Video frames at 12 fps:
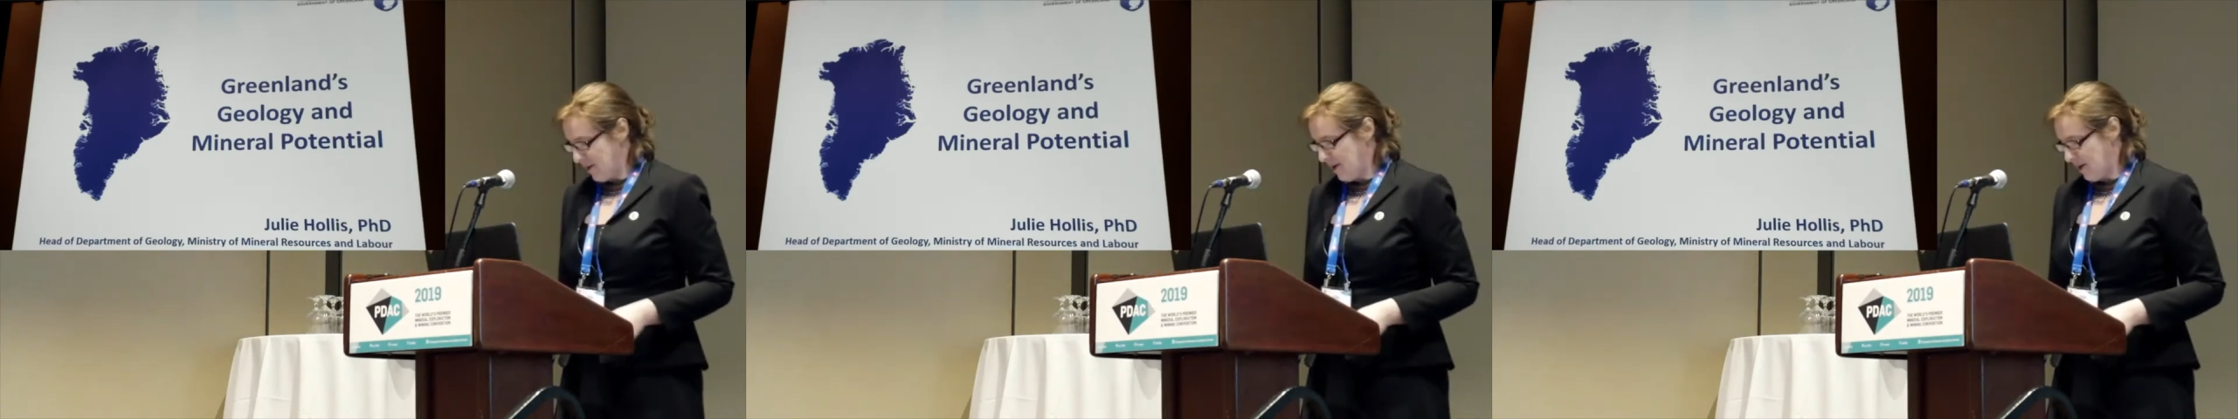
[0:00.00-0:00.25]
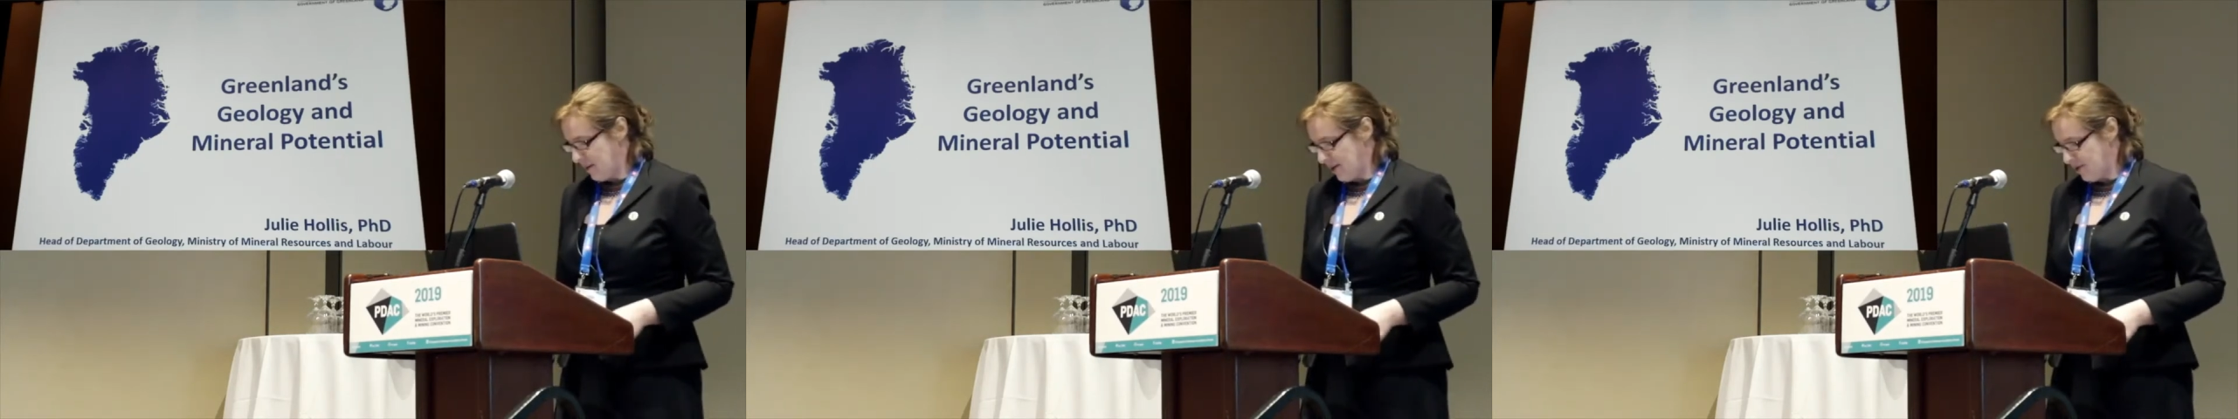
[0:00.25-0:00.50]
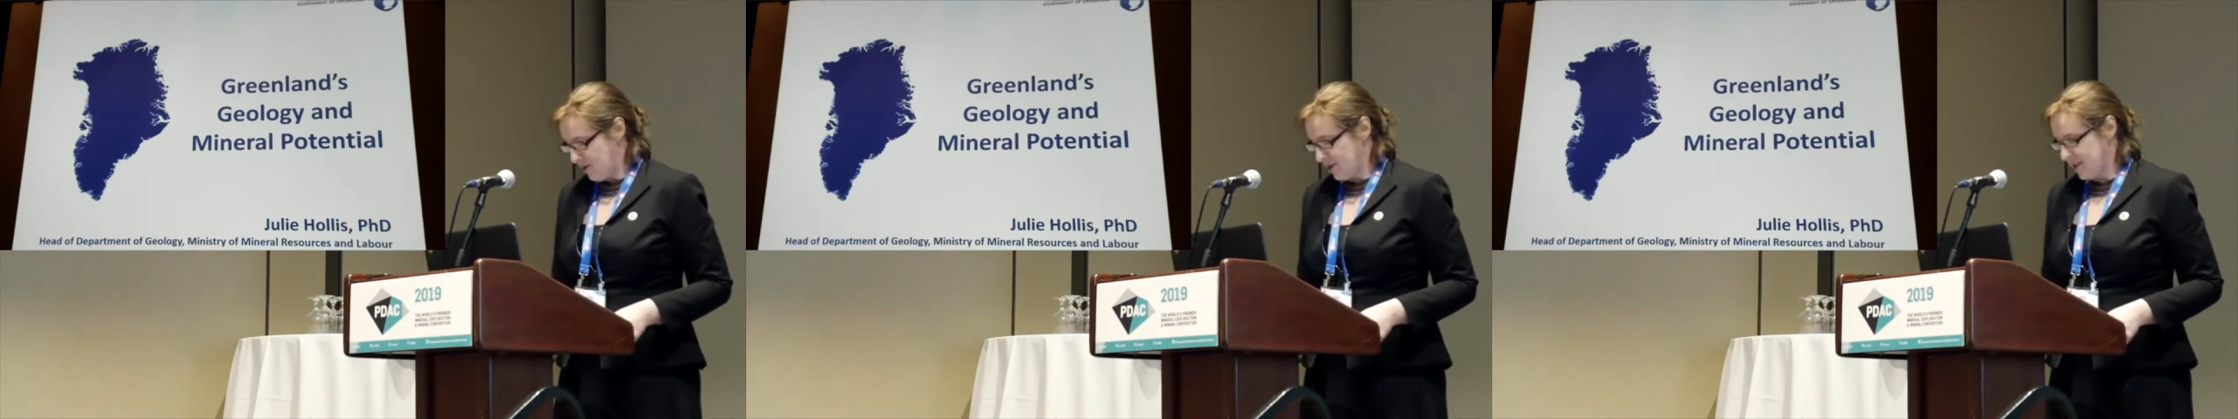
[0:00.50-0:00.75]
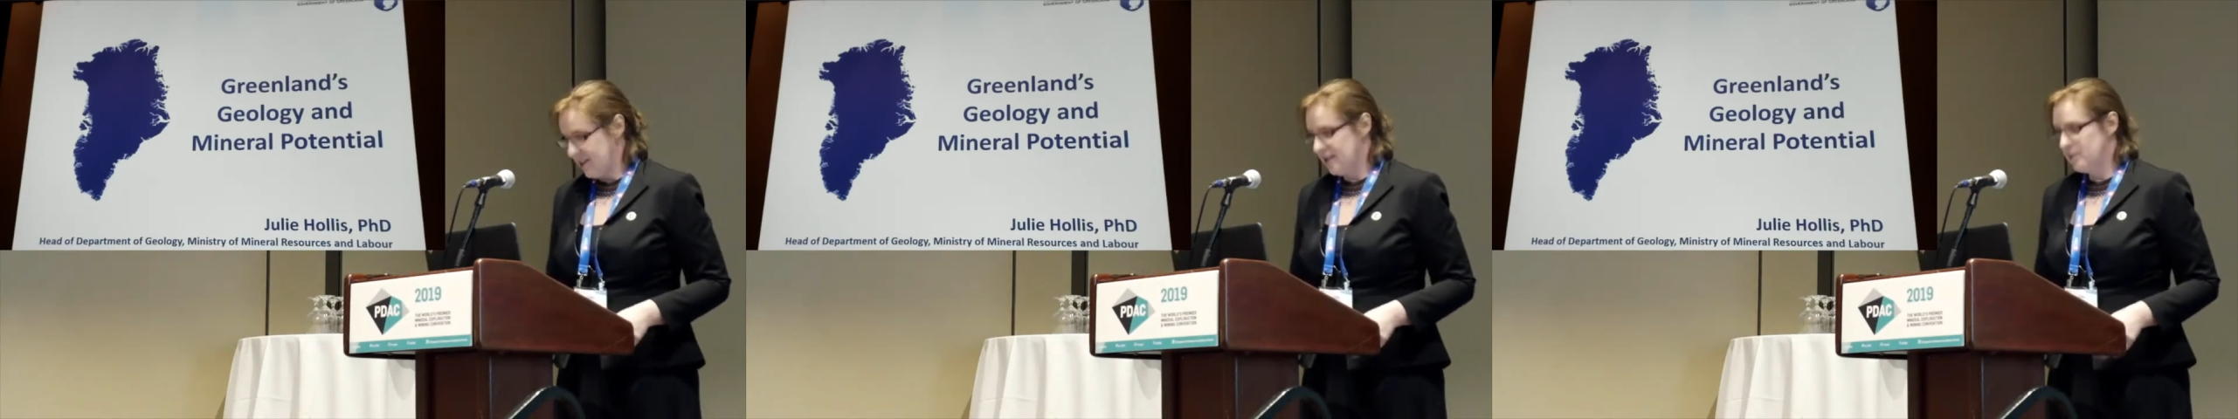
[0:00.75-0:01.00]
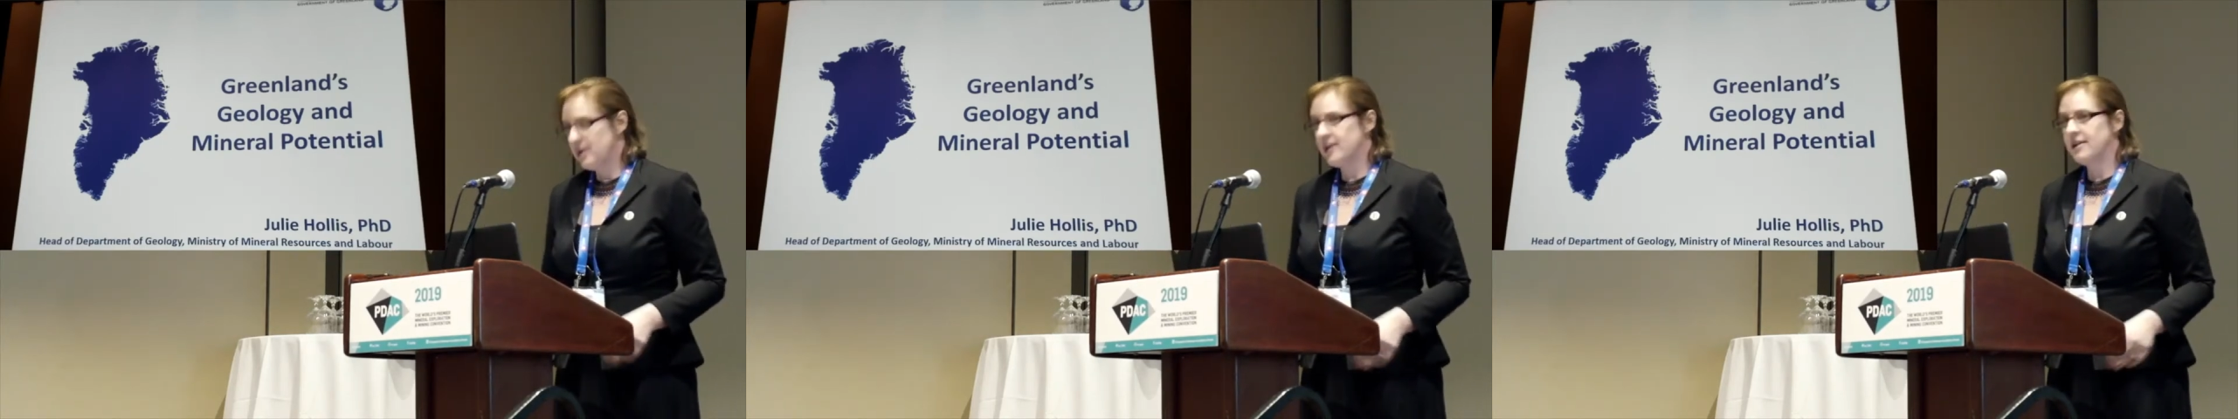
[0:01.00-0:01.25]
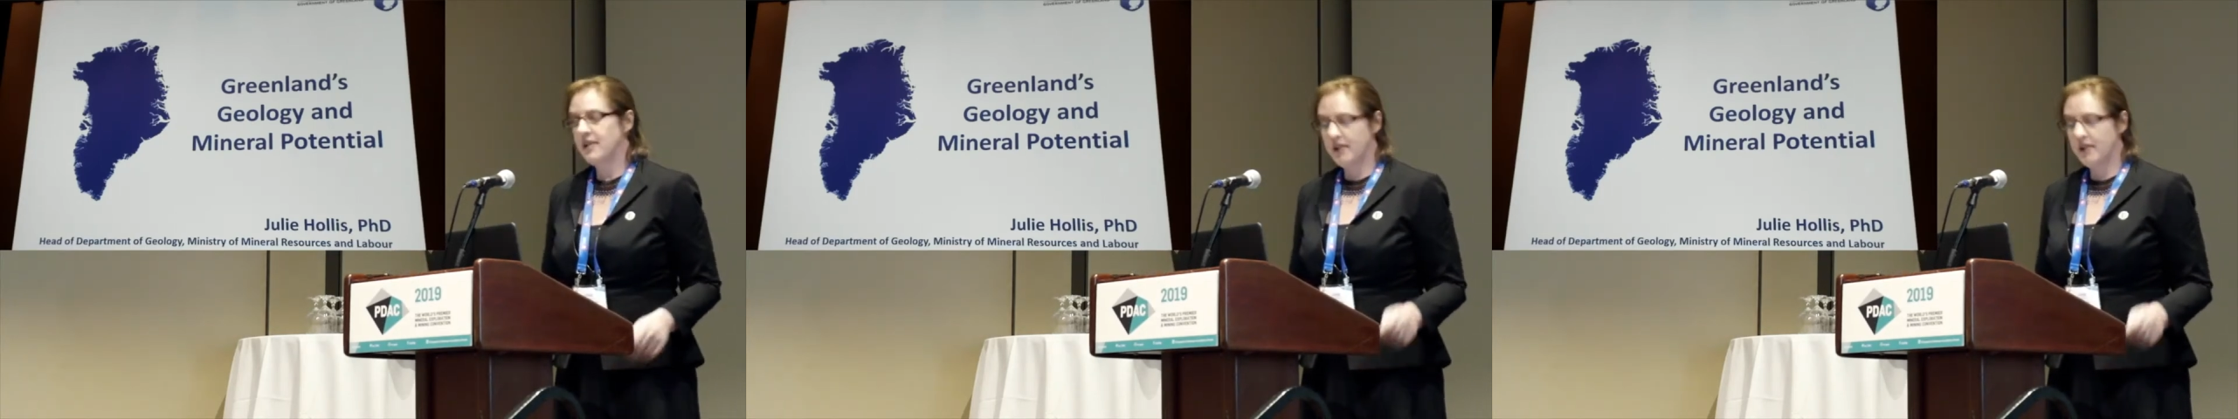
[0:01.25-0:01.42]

okay, so I'm going to talk a little